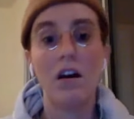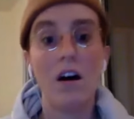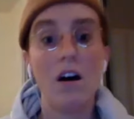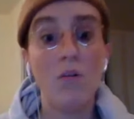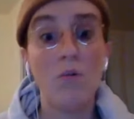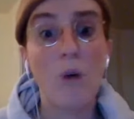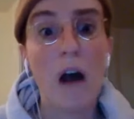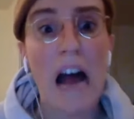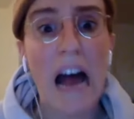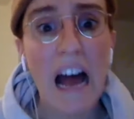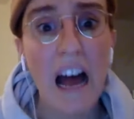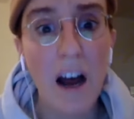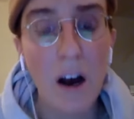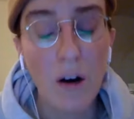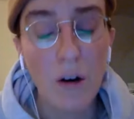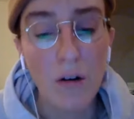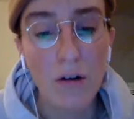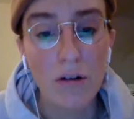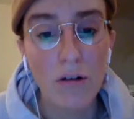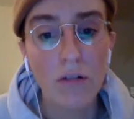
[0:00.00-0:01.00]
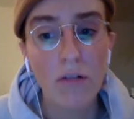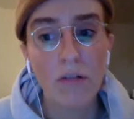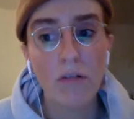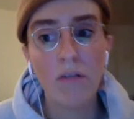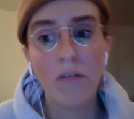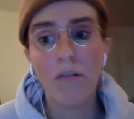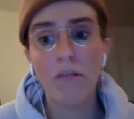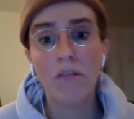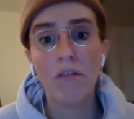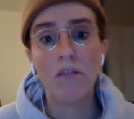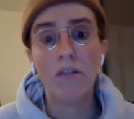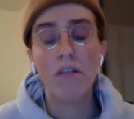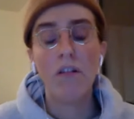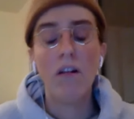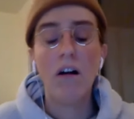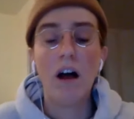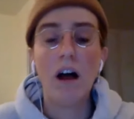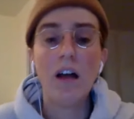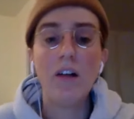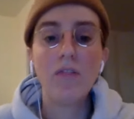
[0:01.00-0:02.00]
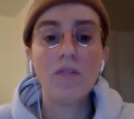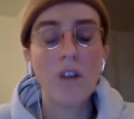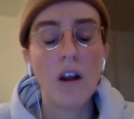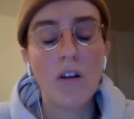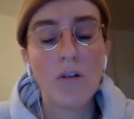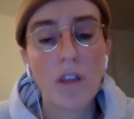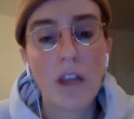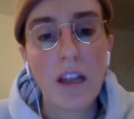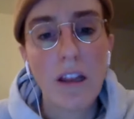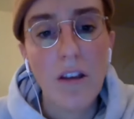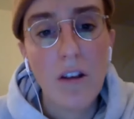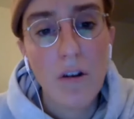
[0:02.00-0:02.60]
Oh, wow. I don't know that,